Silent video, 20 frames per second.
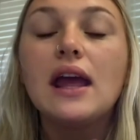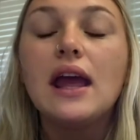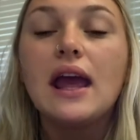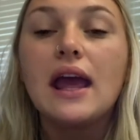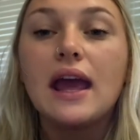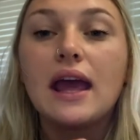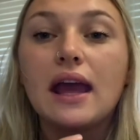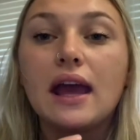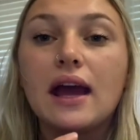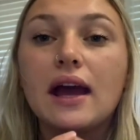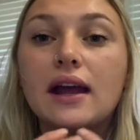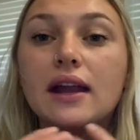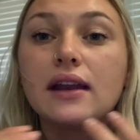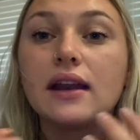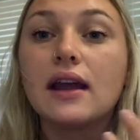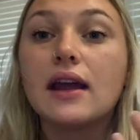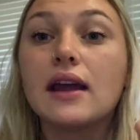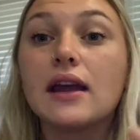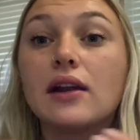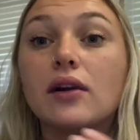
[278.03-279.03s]

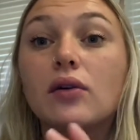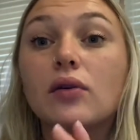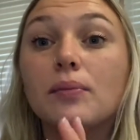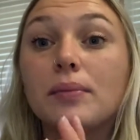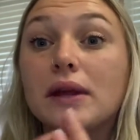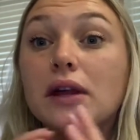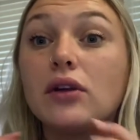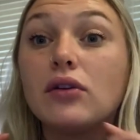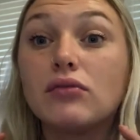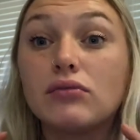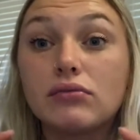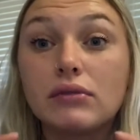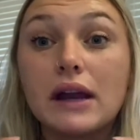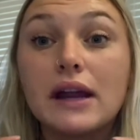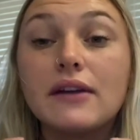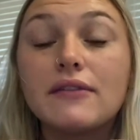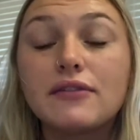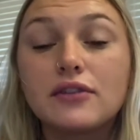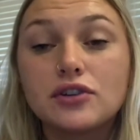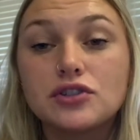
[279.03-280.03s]
And it'll be
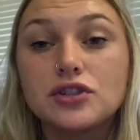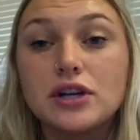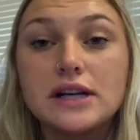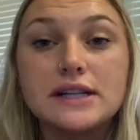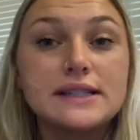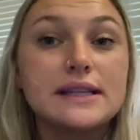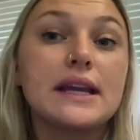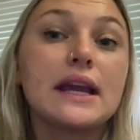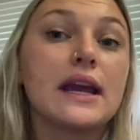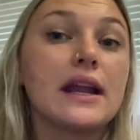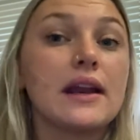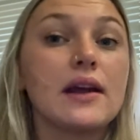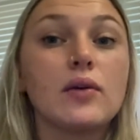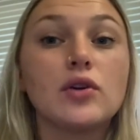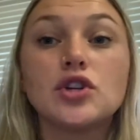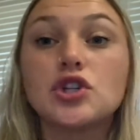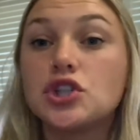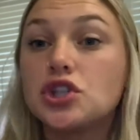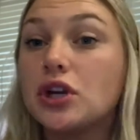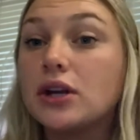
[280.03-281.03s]
great for tracing, and
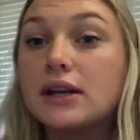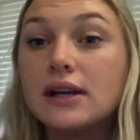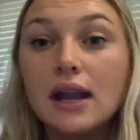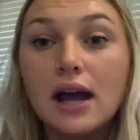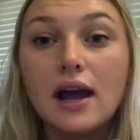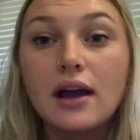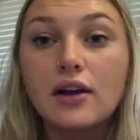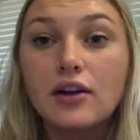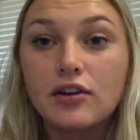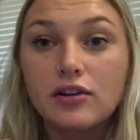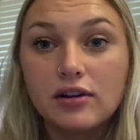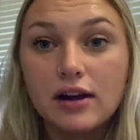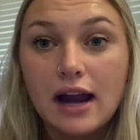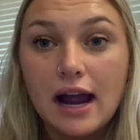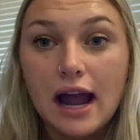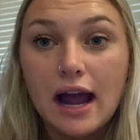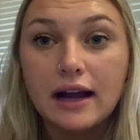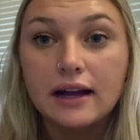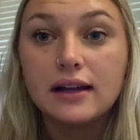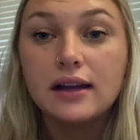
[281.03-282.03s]
it should not
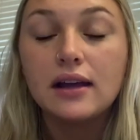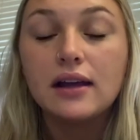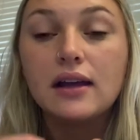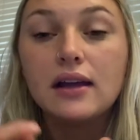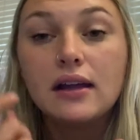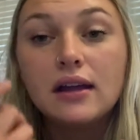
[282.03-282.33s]
crack.